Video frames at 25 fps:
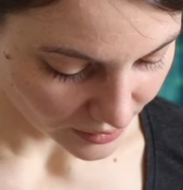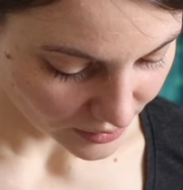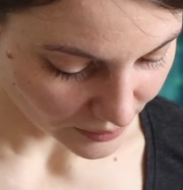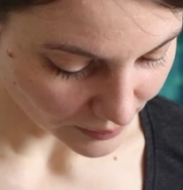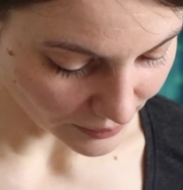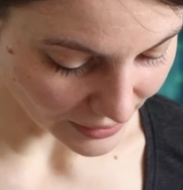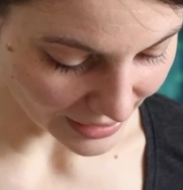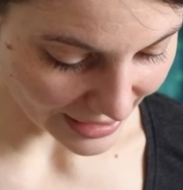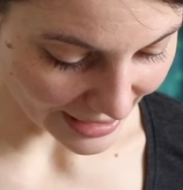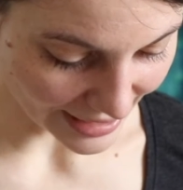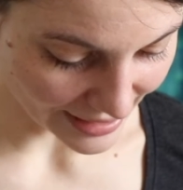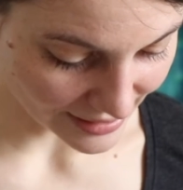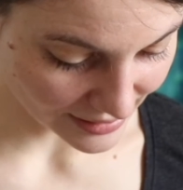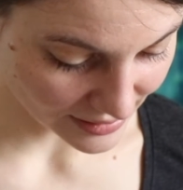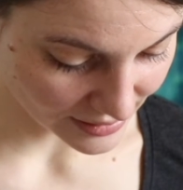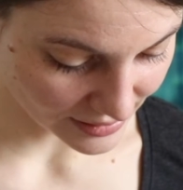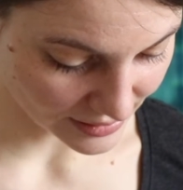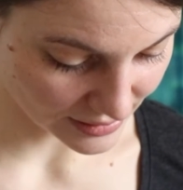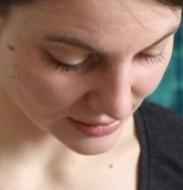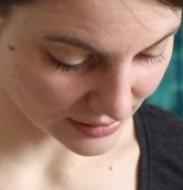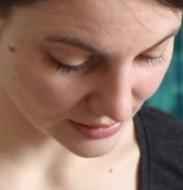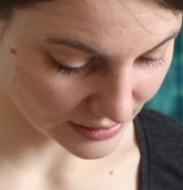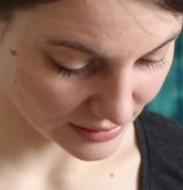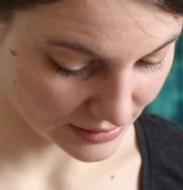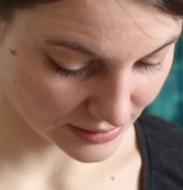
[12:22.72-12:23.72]

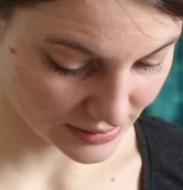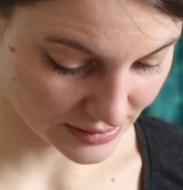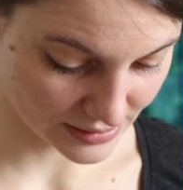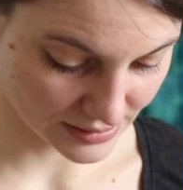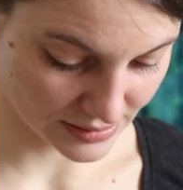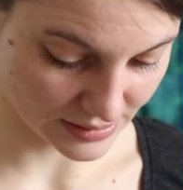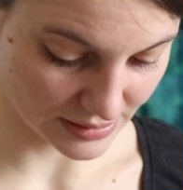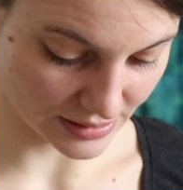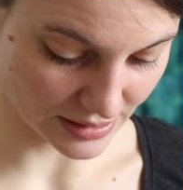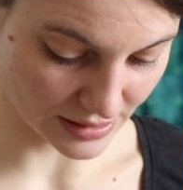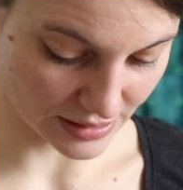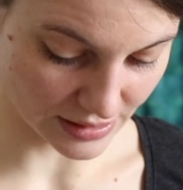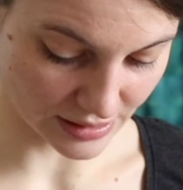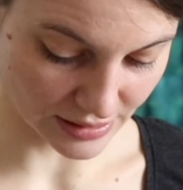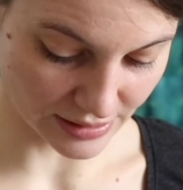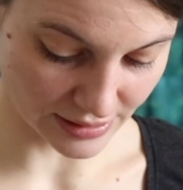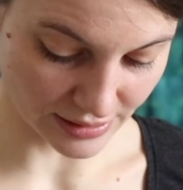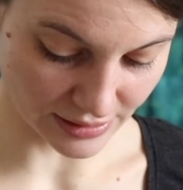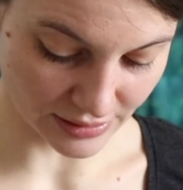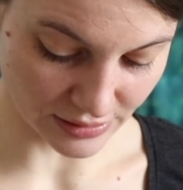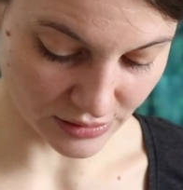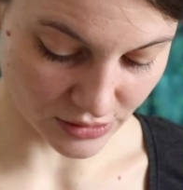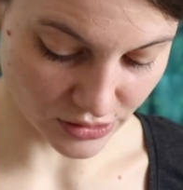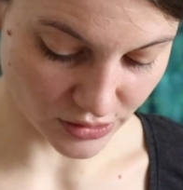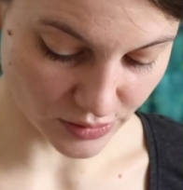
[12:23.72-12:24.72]
planets
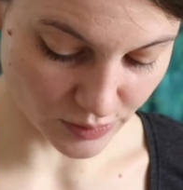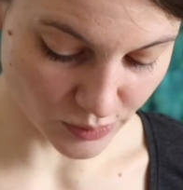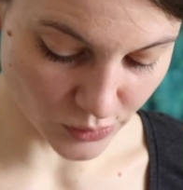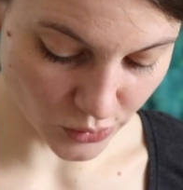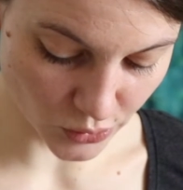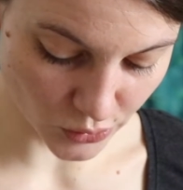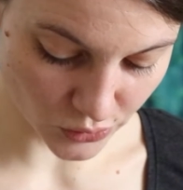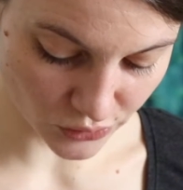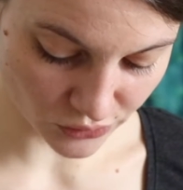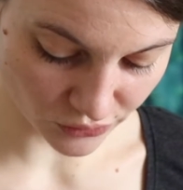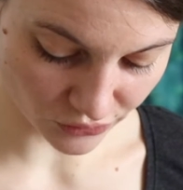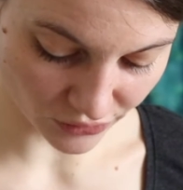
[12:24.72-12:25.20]
and moon